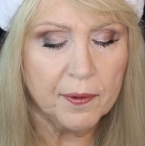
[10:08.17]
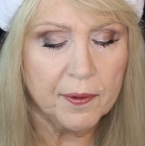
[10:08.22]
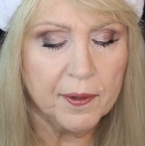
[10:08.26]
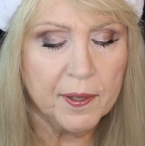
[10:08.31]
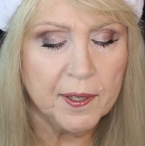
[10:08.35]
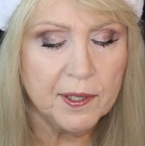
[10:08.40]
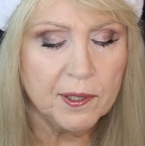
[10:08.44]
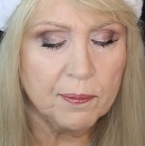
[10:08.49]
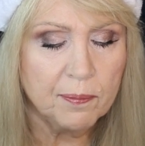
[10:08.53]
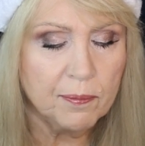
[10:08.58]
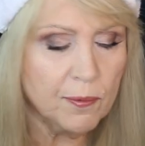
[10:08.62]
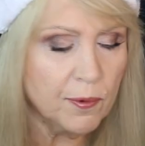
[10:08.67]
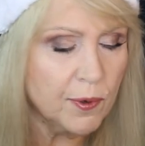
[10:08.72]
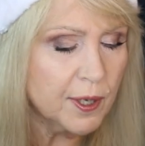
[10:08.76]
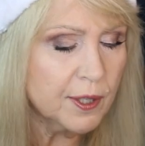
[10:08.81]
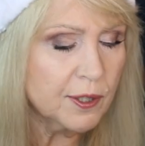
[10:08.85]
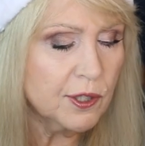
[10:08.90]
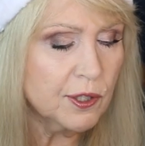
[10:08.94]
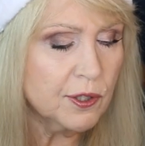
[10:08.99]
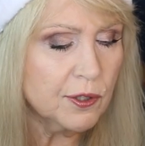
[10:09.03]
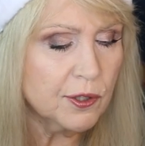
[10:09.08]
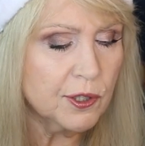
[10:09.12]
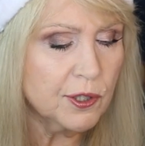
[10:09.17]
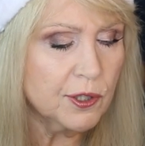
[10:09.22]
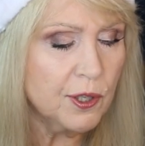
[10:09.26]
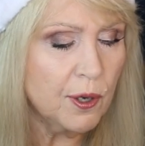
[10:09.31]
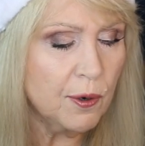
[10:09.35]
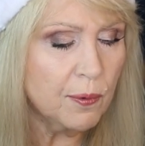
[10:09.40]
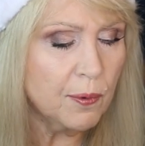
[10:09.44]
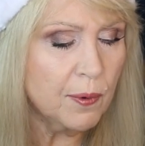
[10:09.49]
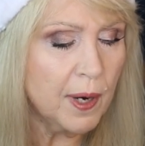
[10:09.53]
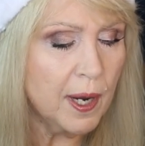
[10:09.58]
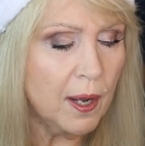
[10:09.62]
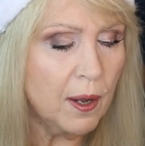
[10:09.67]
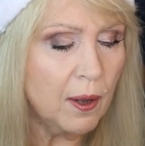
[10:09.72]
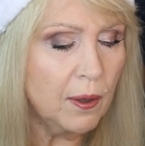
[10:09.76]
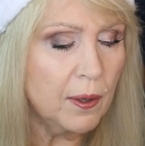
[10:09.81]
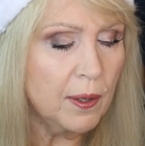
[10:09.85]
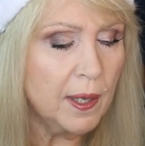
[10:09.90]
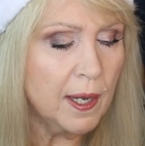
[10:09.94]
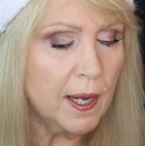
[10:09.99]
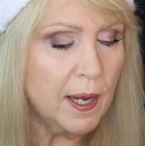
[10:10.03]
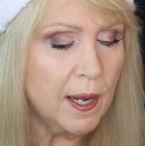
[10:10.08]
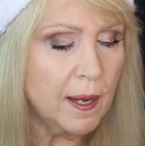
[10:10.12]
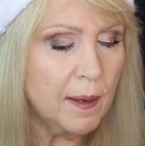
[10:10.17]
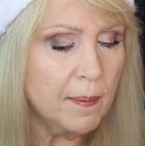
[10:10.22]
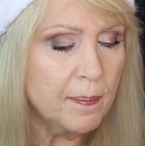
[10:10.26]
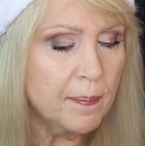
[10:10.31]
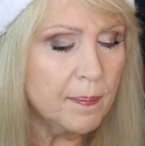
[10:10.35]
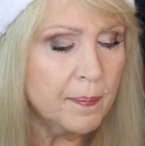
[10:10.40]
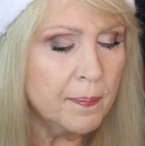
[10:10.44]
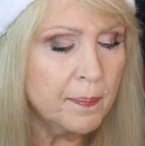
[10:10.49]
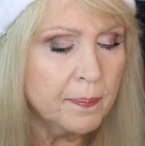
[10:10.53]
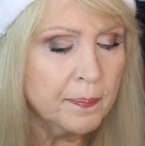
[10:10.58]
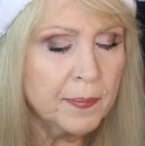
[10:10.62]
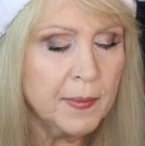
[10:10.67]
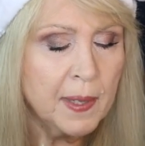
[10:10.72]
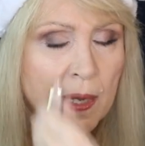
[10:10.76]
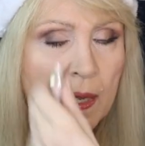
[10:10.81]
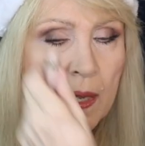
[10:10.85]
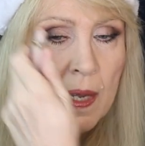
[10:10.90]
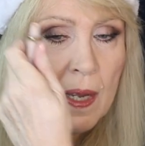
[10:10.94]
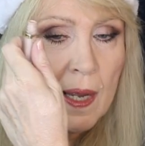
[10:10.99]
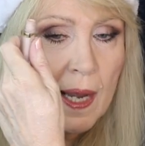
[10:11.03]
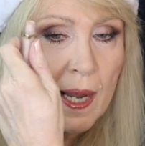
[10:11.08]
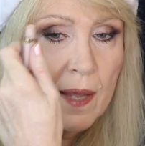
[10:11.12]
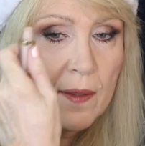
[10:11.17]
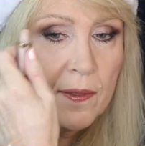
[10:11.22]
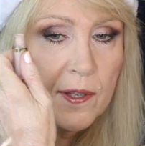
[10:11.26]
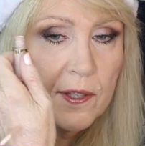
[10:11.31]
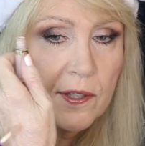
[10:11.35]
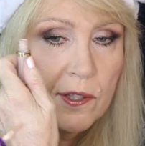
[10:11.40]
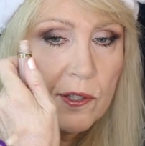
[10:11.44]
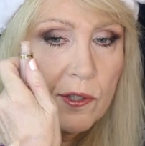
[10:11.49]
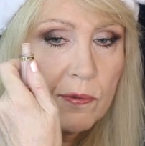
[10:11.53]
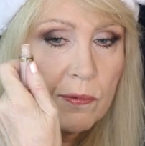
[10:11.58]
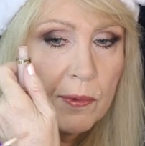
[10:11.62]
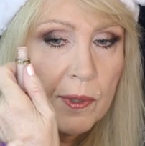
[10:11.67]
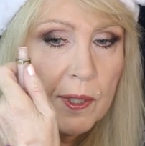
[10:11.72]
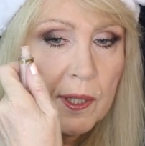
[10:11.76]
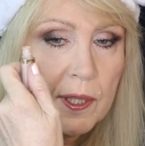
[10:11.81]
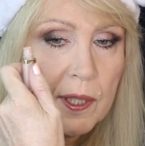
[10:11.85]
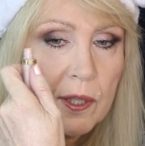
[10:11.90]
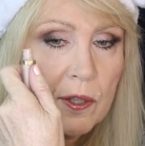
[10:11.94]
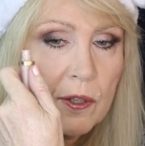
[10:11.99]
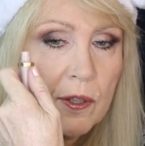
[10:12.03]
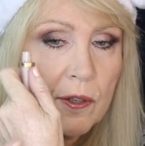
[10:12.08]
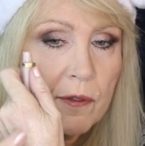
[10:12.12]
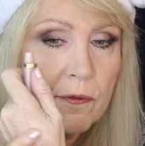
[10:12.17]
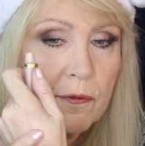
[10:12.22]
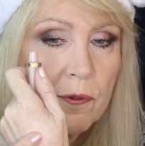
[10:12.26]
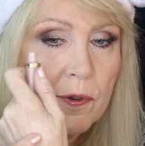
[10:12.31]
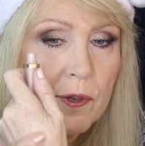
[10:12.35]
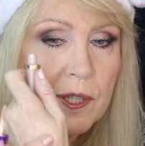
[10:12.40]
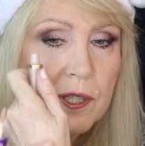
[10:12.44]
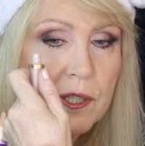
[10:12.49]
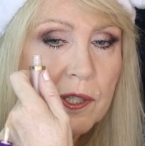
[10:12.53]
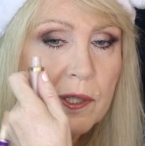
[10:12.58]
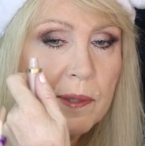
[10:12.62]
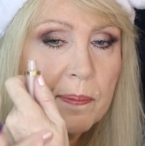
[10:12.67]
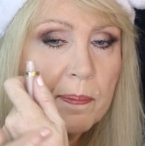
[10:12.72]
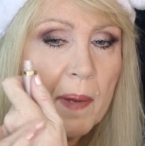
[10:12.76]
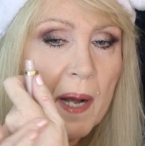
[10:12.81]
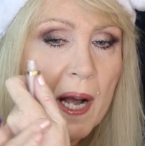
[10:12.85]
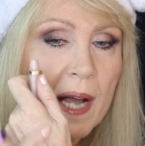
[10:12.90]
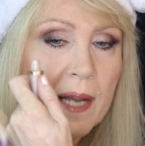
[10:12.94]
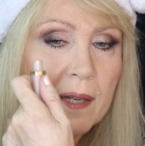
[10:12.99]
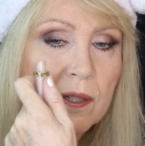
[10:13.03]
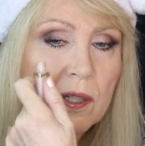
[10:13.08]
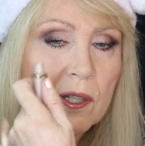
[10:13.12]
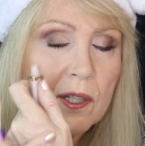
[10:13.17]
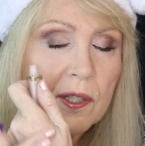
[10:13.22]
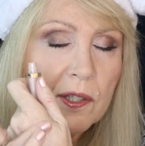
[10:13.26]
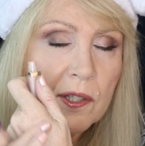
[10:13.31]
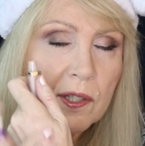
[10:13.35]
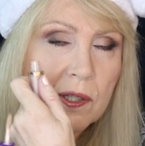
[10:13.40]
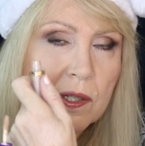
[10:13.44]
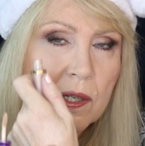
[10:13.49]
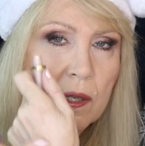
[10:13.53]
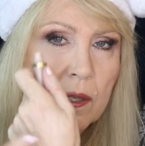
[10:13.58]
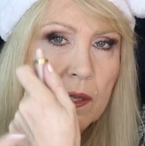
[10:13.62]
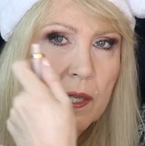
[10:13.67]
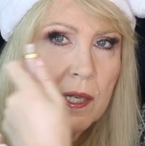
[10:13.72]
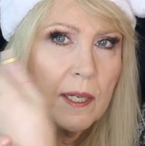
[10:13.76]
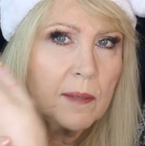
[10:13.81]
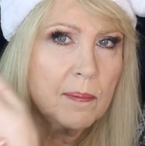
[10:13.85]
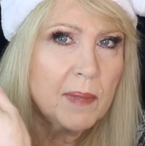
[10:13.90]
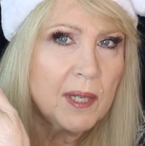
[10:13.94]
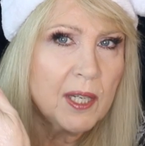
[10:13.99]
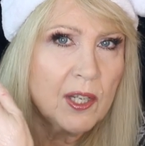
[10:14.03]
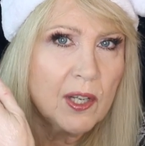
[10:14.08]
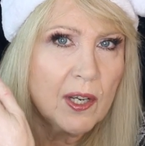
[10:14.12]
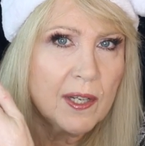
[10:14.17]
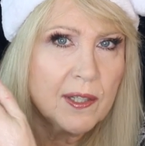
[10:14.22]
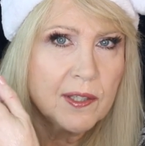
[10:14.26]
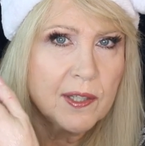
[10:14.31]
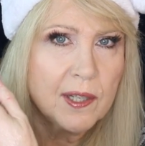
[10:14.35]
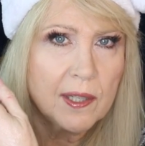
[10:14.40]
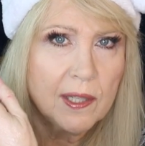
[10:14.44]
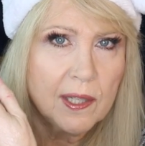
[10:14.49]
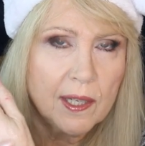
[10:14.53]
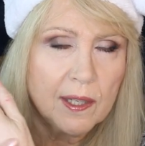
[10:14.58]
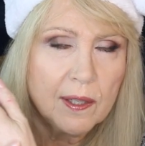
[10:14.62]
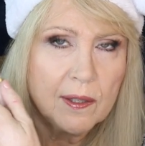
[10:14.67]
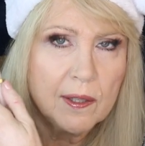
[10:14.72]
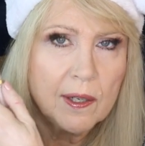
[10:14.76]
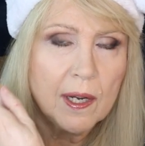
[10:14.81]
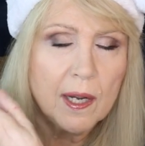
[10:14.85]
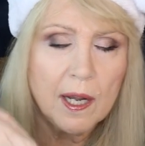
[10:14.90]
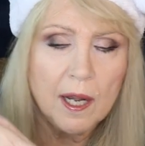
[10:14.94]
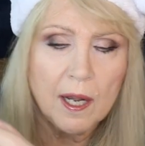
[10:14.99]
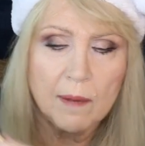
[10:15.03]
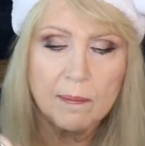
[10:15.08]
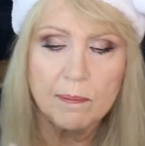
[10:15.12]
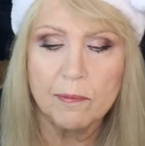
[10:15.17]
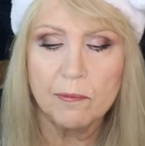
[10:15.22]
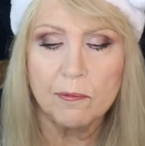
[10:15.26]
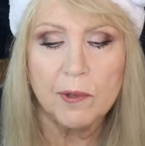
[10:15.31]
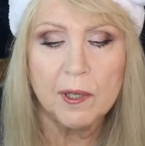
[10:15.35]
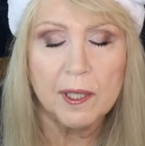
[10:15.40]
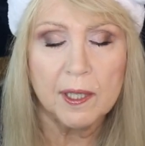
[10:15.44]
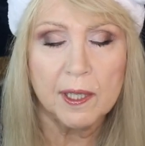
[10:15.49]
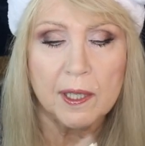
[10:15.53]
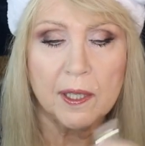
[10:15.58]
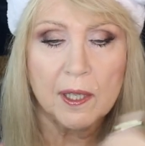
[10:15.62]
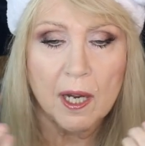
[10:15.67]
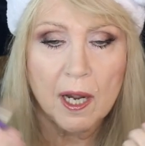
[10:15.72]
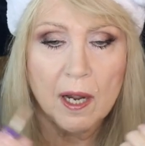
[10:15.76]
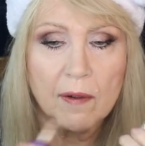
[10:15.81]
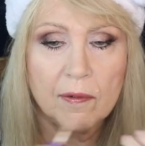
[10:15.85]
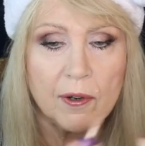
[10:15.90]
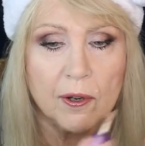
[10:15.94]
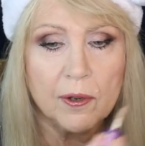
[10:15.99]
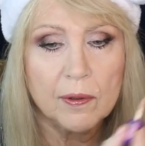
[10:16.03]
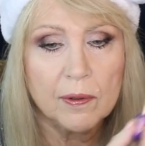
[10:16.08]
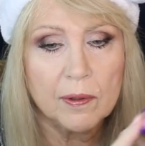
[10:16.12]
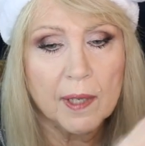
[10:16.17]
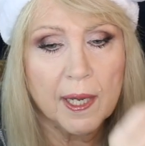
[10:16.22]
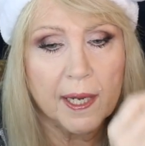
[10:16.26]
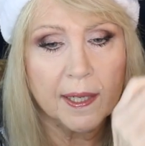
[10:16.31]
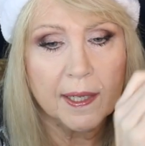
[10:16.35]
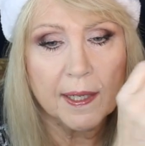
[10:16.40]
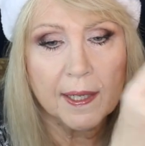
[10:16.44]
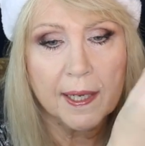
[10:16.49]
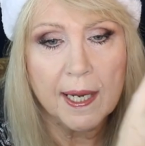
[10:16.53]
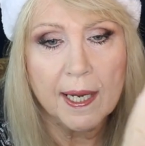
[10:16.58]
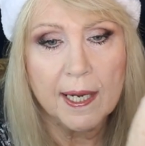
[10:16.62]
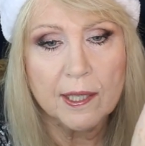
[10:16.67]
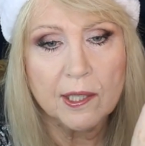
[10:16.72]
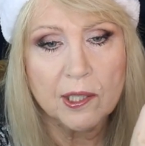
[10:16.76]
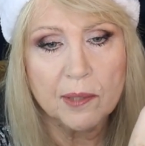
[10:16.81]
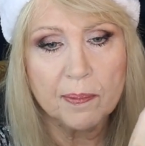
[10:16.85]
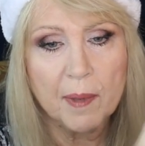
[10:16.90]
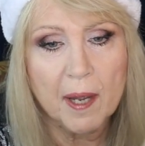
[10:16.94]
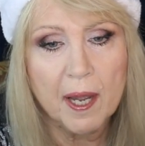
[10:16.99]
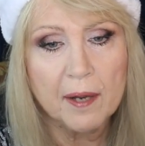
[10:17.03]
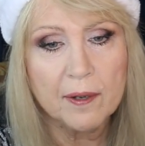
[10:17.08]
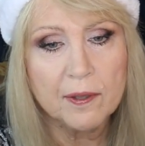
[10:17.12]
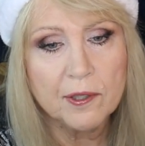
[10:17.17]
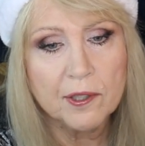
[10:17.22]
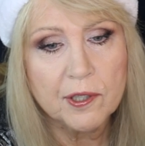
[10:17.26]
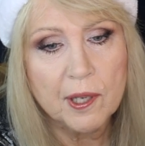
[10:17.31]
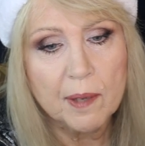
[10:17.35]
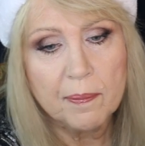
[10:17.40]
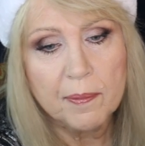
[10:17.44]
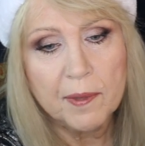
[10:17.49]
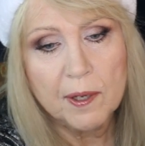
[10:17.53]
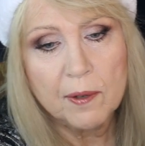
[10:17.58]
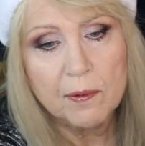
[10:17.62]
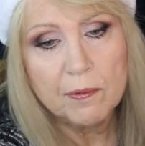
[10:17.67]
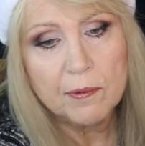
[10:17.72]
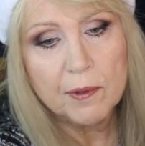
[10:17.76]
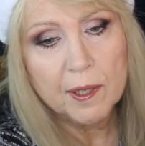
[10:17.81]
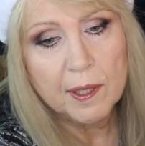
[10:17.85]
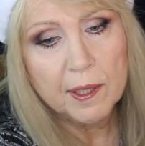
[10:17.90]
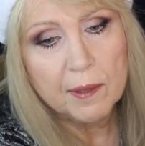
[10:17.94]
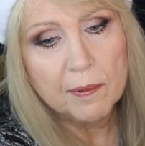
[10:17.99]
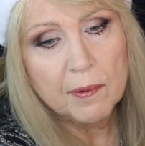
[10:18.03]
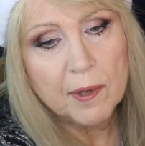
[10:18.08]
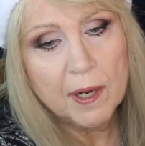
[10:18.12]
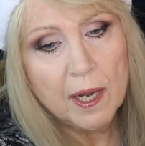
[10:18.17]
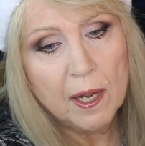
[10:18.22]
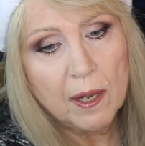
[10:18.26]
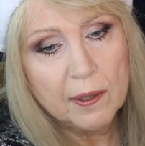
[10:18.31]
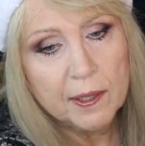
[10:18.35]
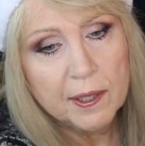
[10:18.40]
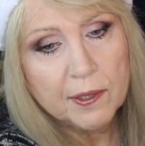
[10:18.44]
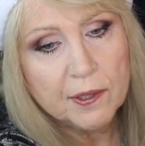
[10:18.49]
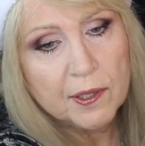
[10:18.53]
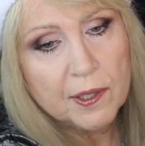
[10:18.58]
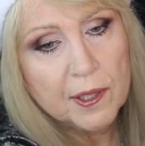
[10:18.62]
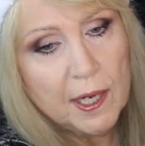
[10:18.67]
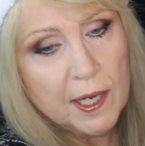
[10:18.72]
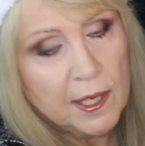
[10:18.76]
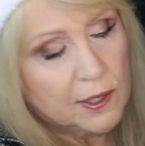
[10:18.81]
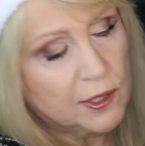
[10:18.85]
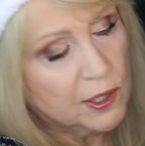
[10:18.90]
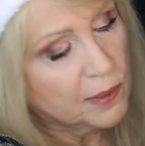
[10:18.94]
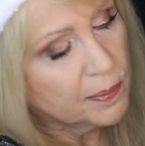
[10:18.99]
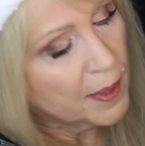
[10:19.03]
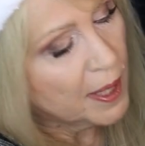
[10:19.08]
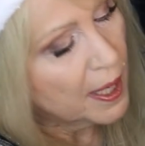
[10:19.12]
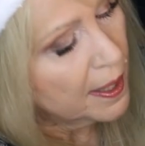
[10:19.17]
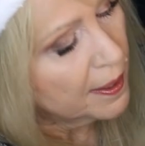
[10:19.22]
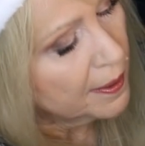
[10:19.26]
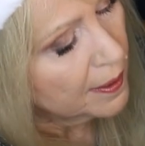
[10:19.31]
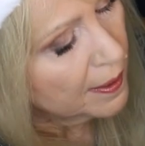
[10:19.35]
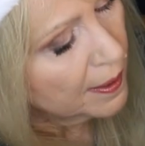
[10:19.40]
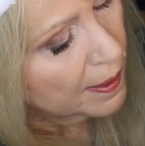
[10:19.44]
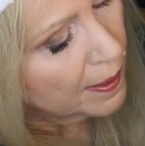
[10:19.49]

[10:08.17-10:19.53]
This worked so well, and this is really good for spot concealing because it can really cover like an age spot or something really well. Here's an age spot.